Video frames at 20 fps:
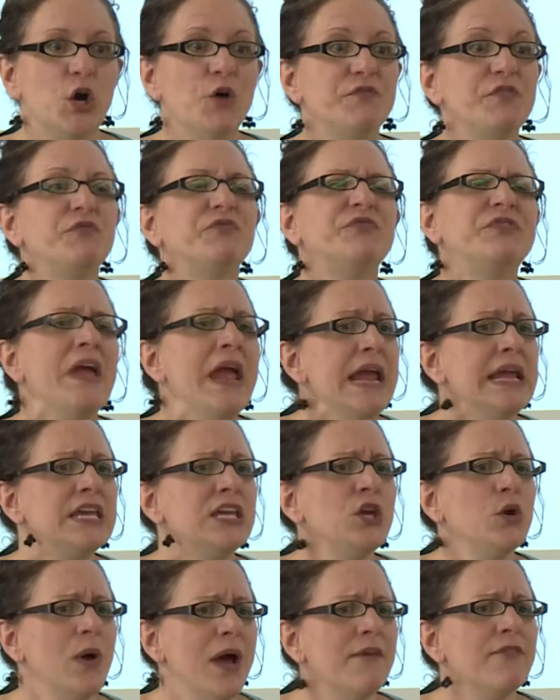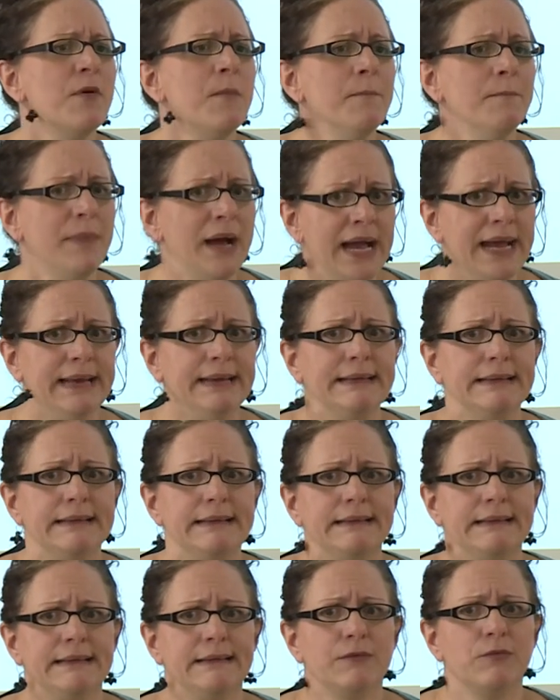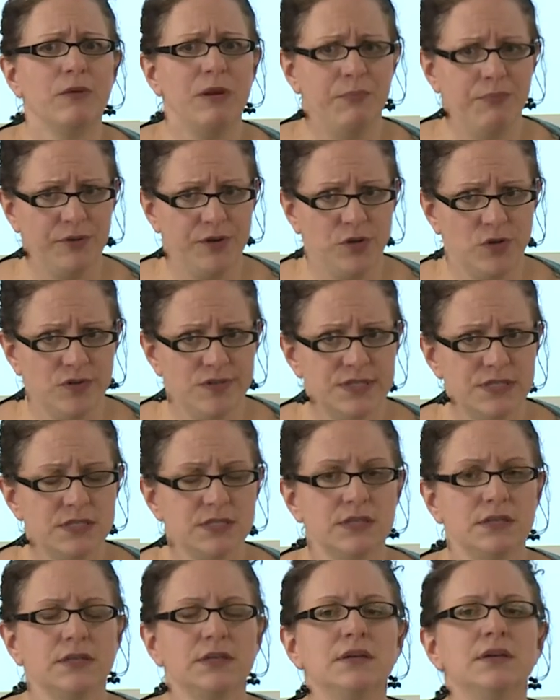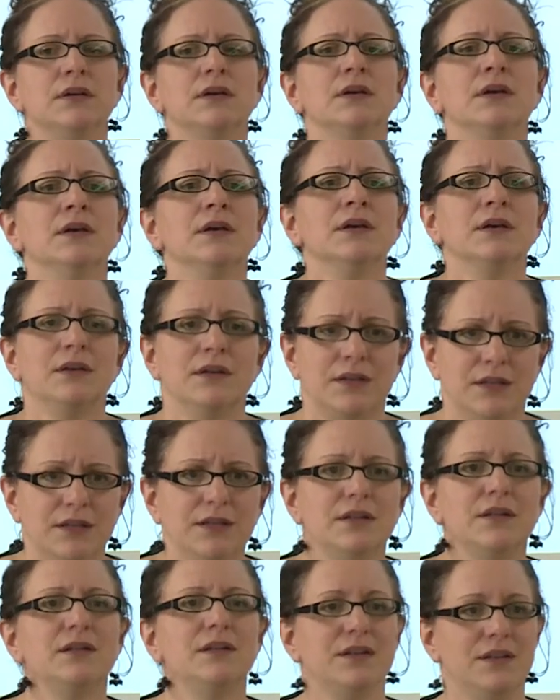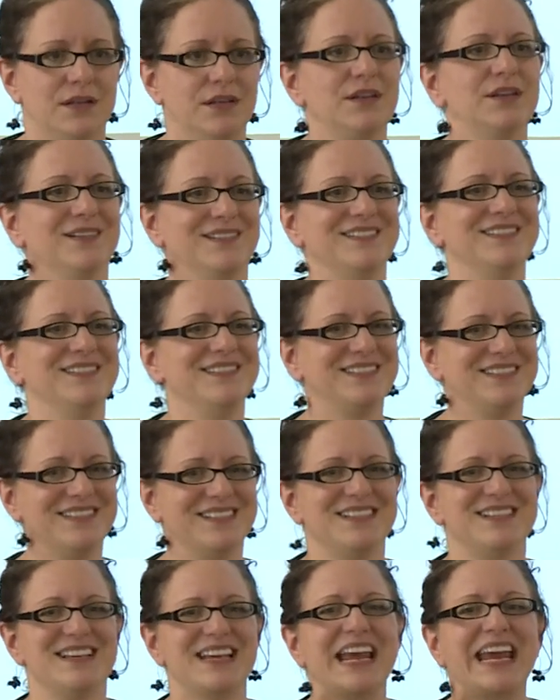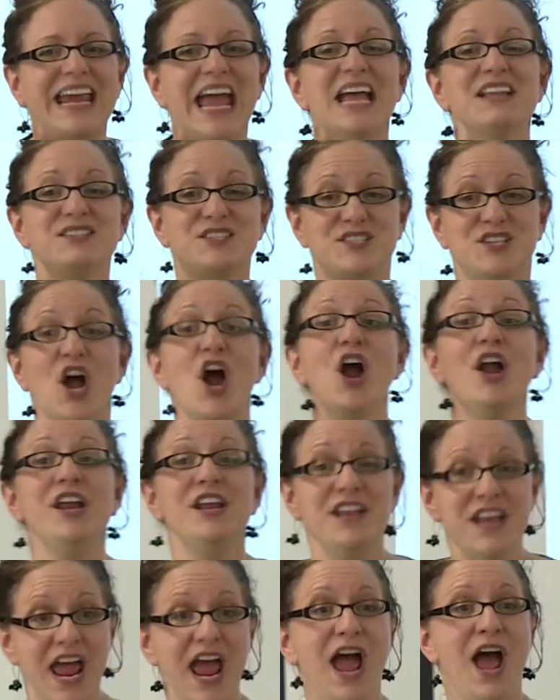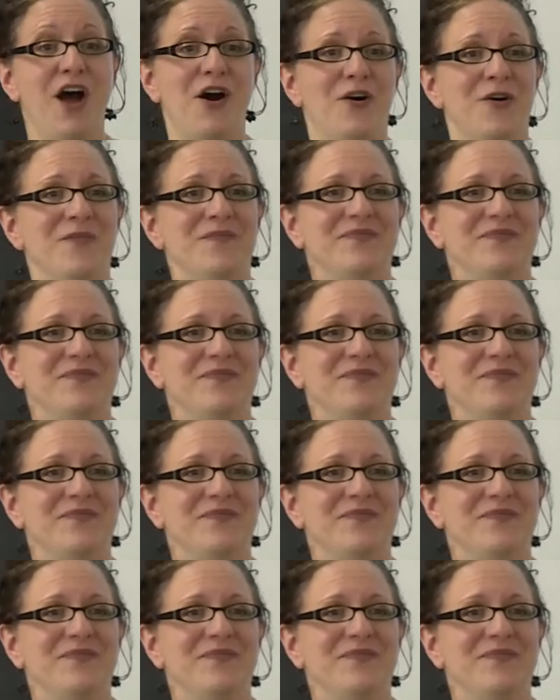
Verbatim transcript: if you think you ever might reproduce, get started now.